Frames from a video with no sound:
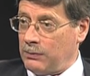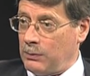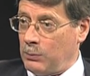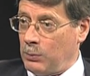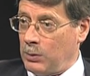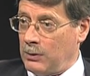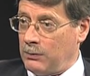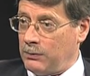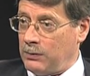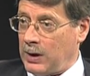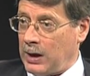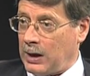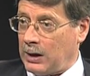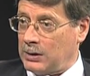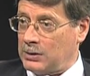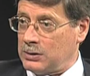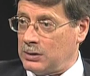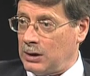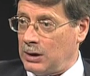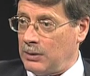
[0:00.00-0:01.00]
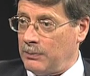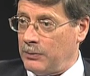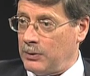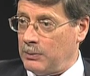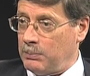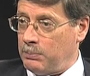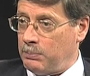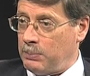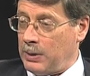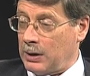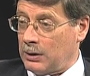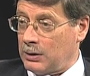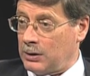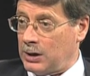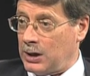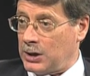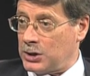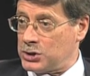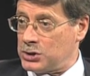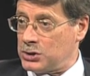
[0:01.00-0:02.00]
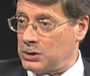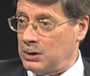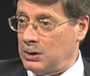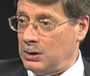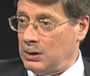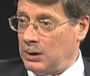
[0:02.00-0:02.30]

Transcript: will affect Bangladesh